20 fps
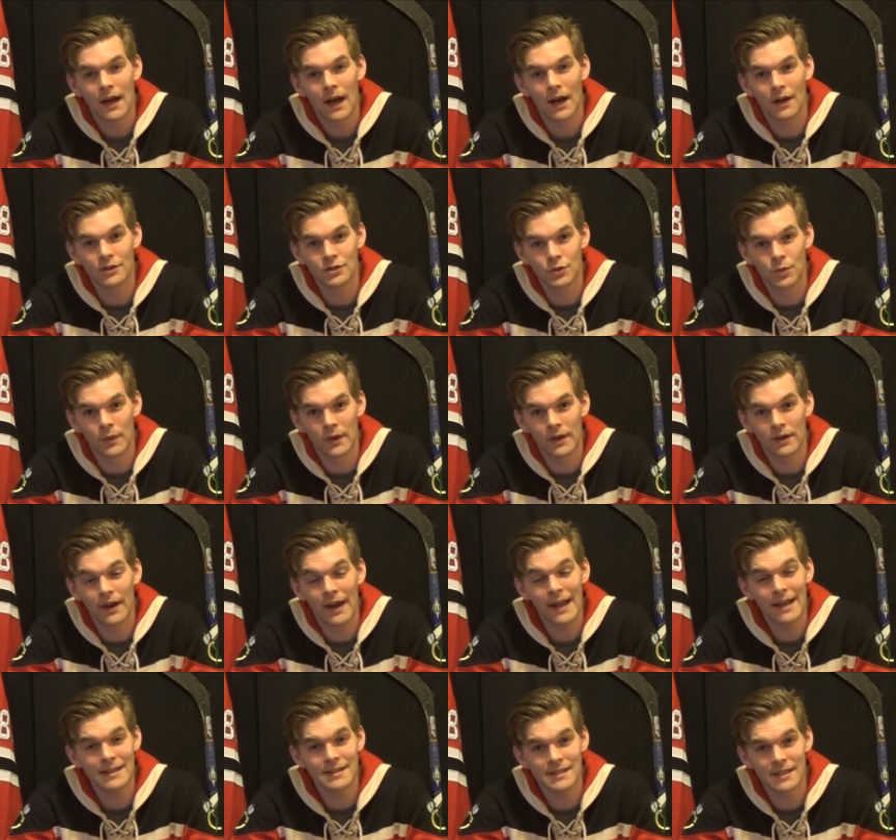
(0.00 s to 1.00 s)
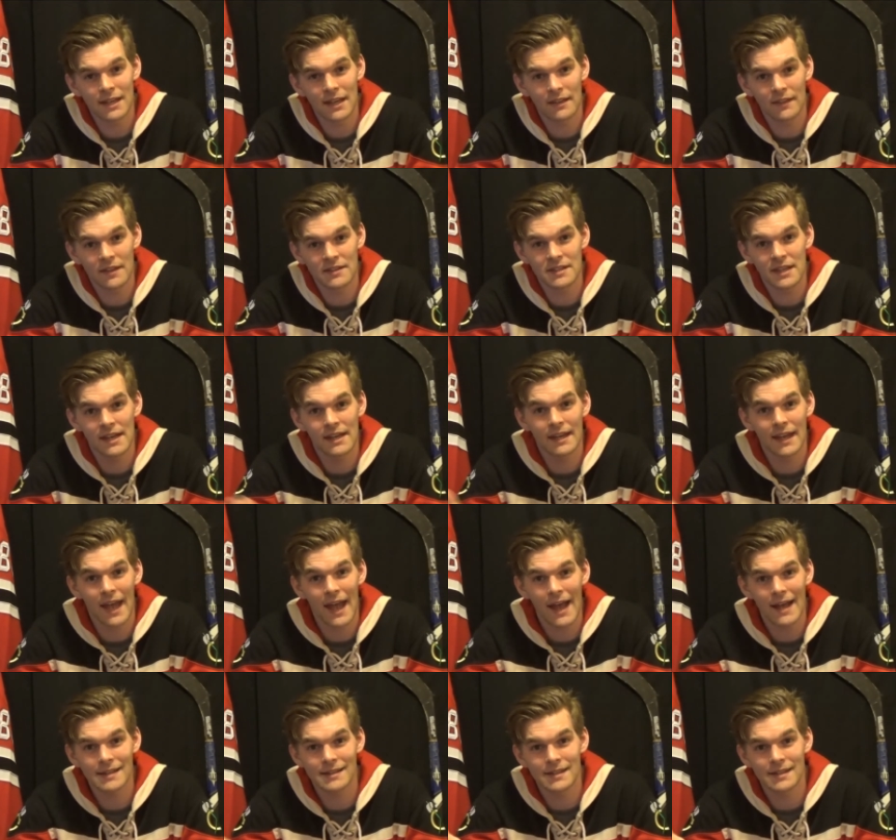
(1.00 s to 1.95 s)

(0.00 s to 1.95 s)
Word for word: on Twitter and City on the Take at